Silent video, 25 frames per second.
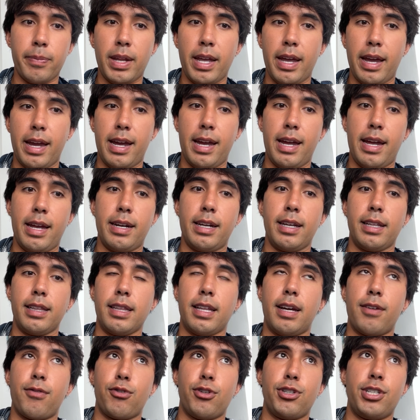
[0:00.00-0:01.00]
and
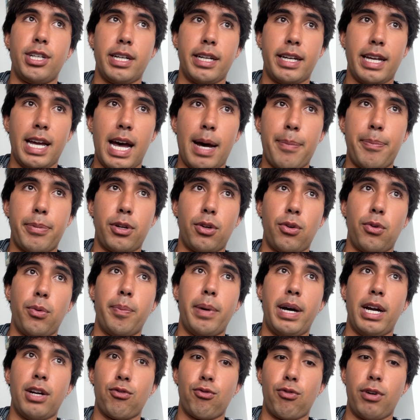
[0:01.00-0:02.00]
leveraging capital
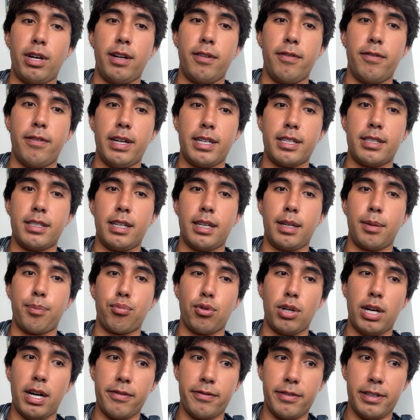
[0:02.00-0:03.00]
by reinvesting
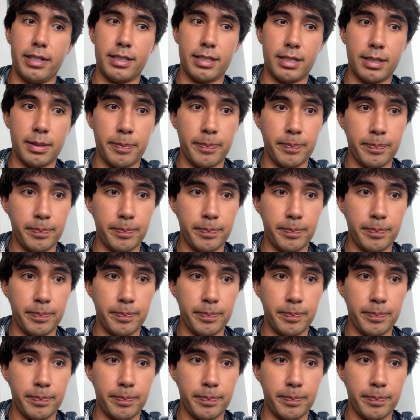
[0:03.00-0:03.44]
profits.